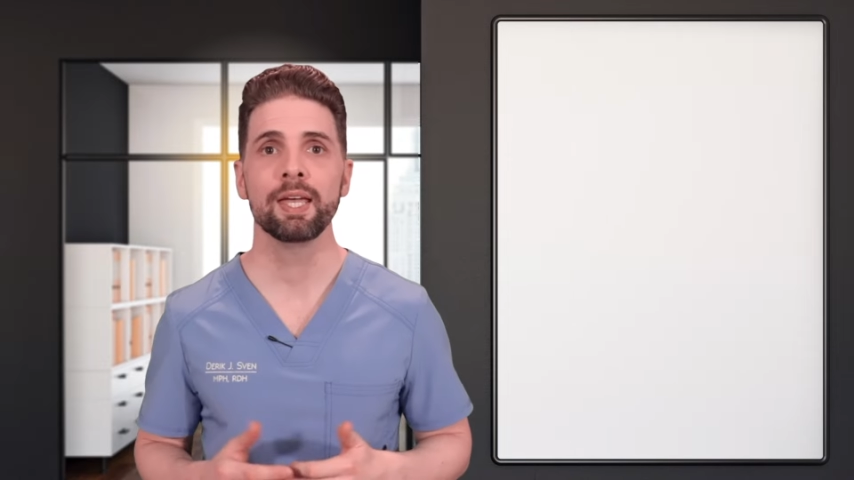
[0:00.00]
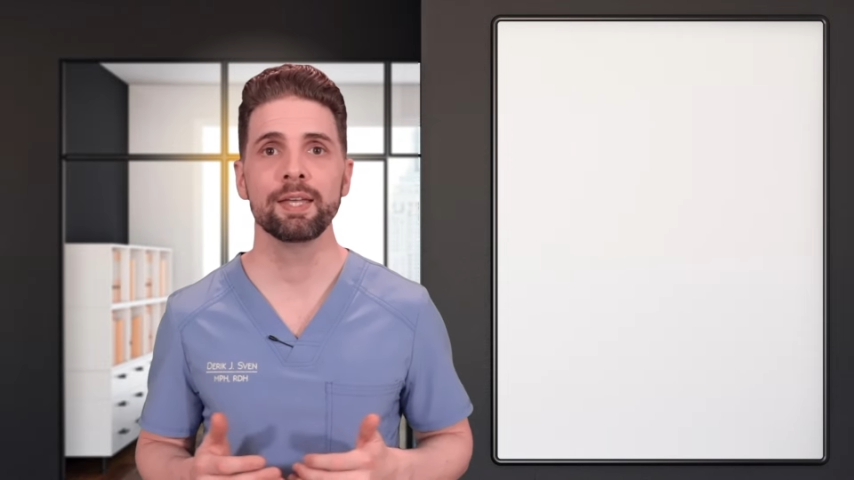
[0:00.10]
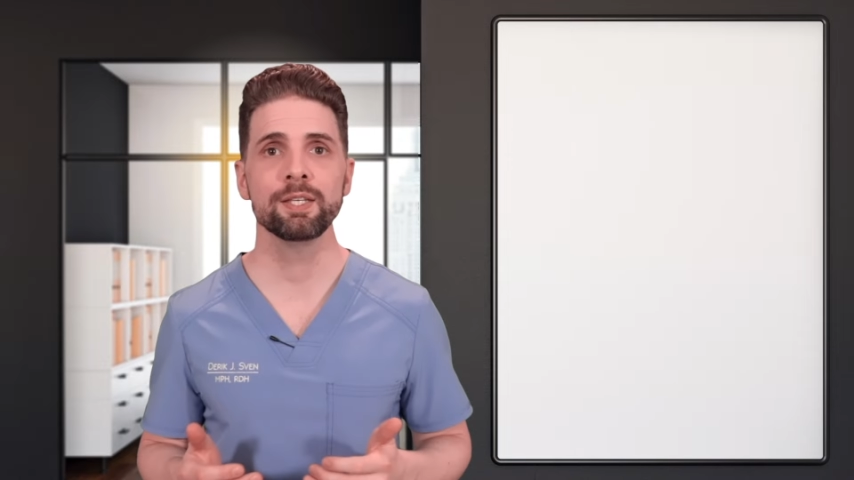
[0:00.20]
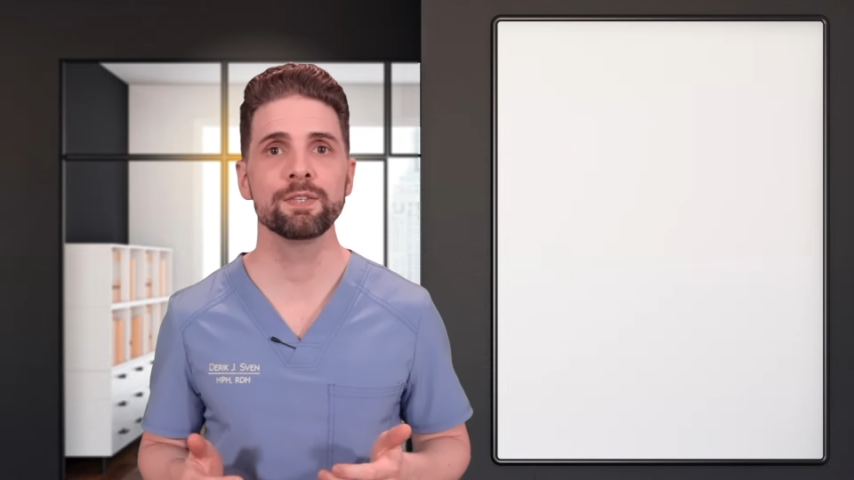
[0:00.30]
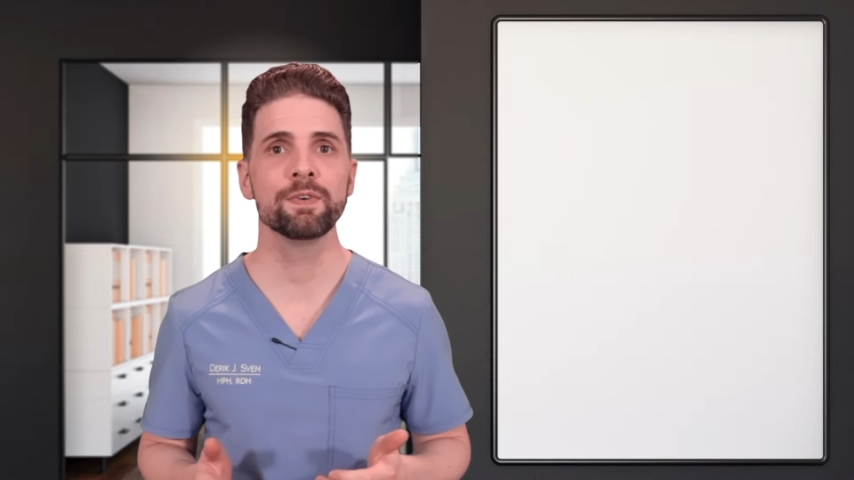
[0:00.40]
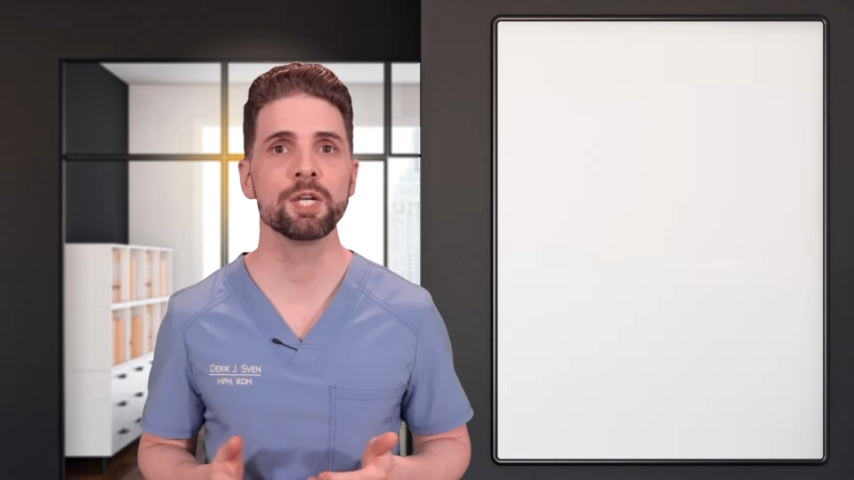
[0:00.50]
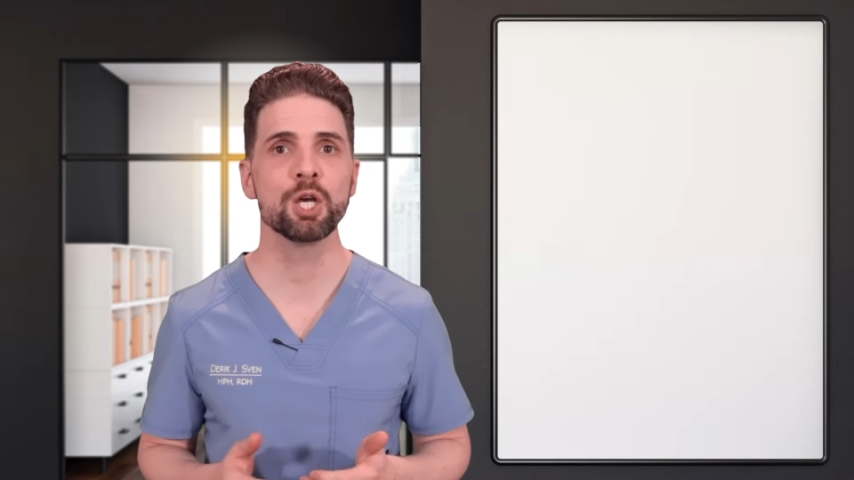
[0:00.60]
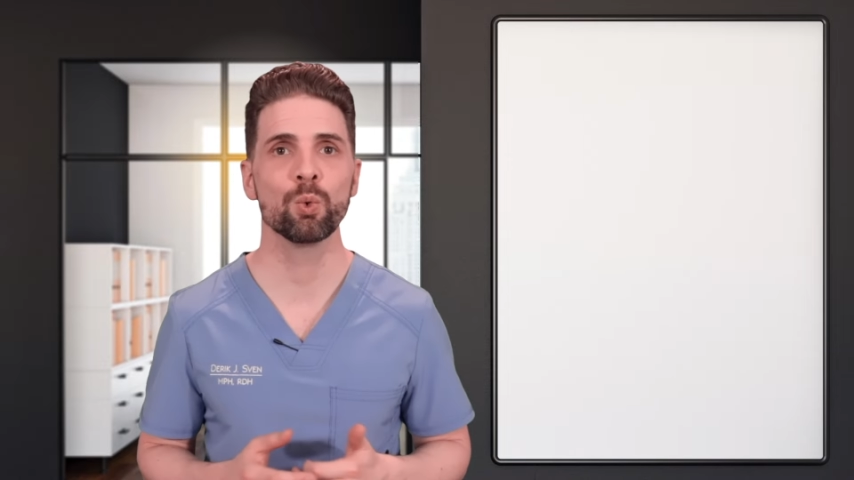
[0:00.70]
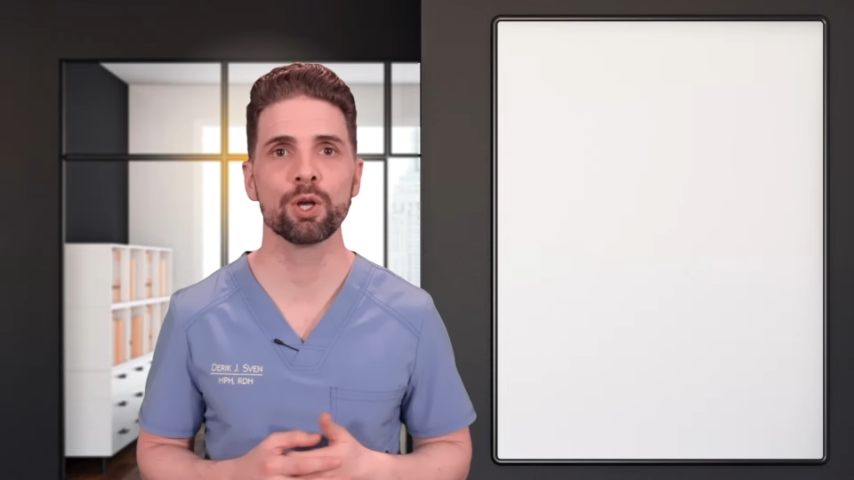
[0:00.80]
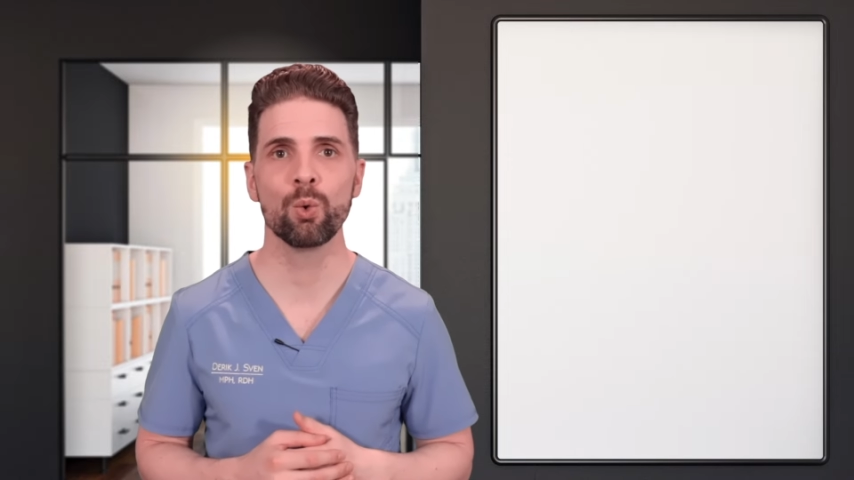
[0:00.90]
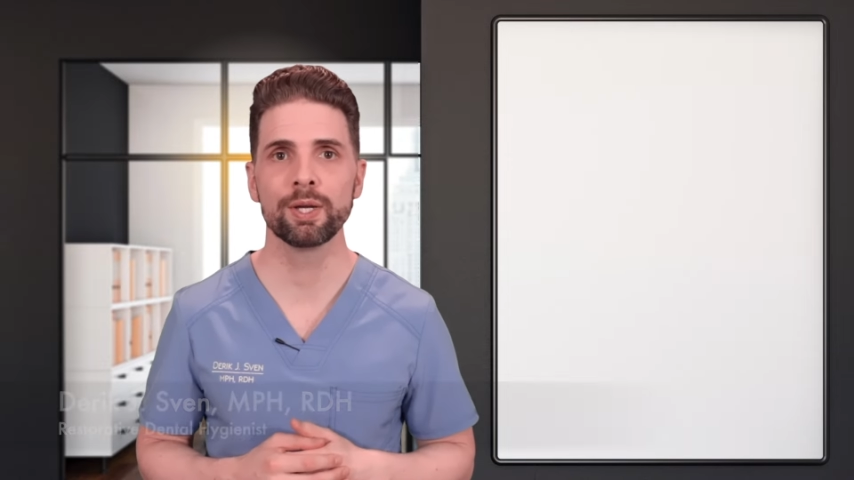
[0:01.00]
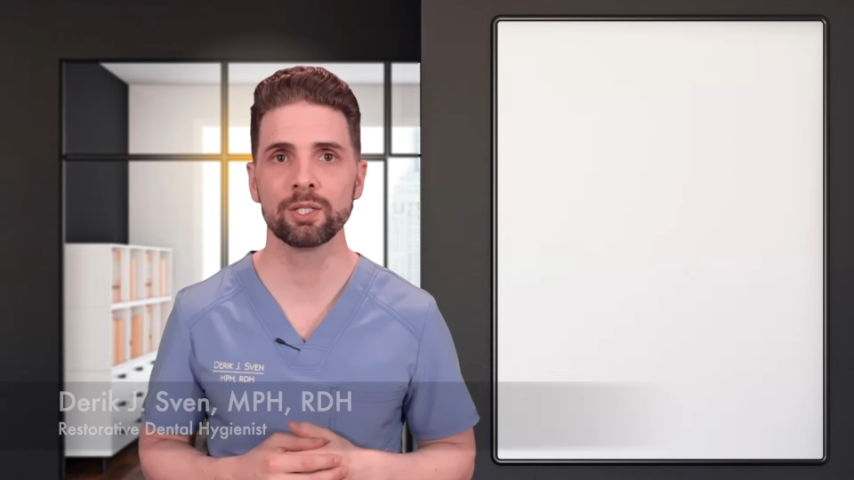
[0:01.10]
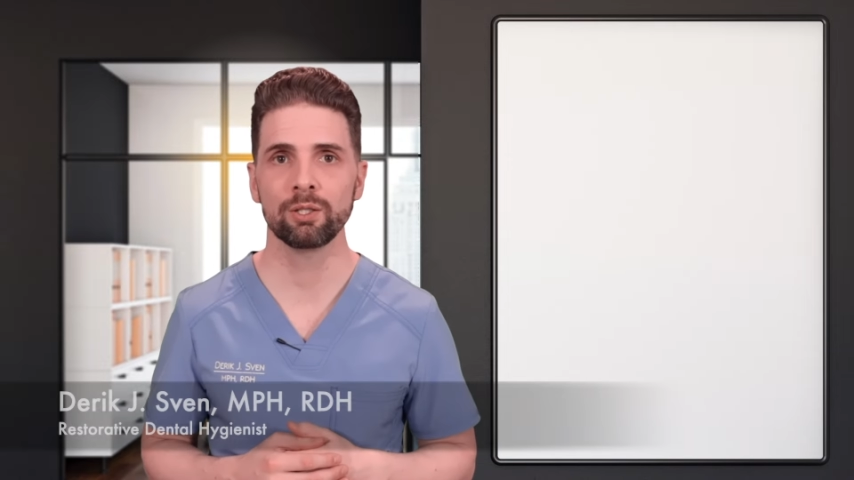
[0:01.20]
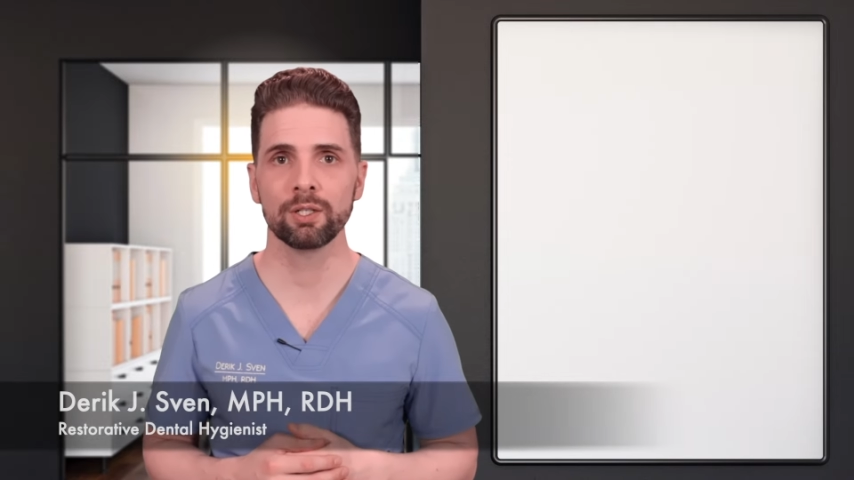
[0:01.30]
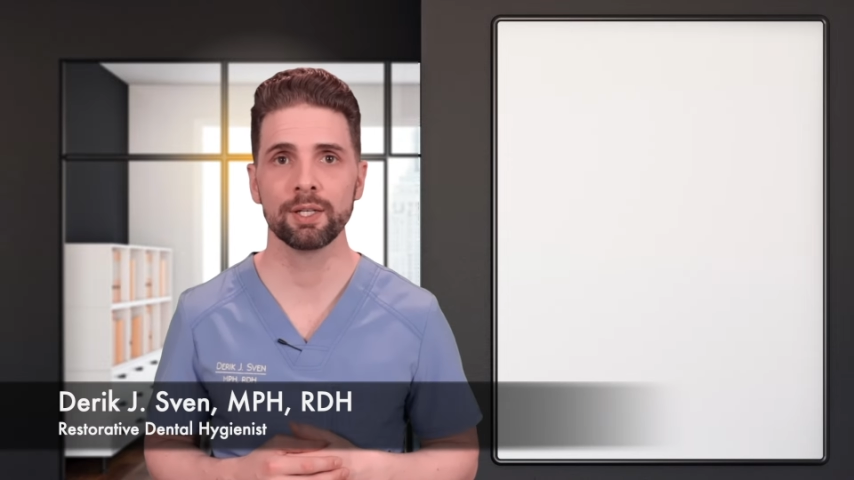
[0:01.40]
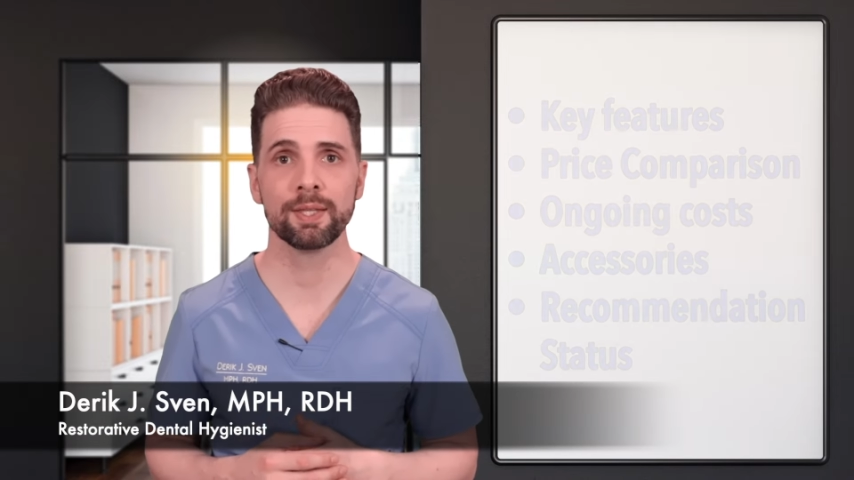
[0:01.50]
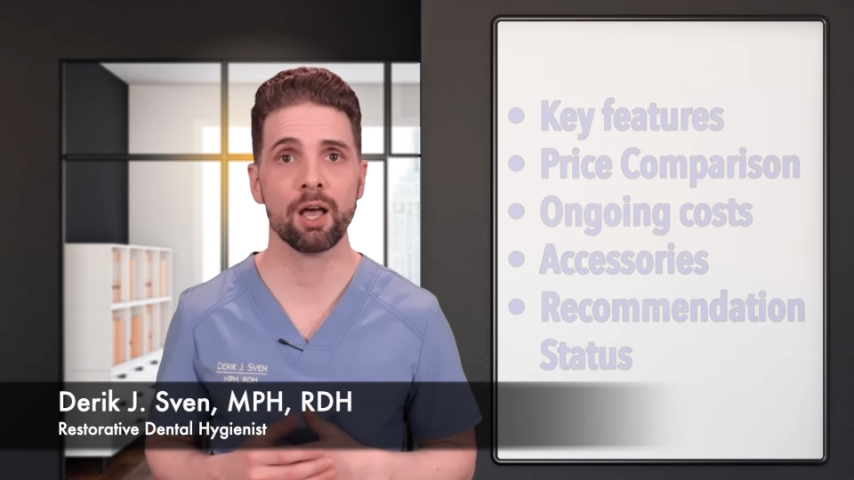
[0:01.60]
In this video, we're going to look at the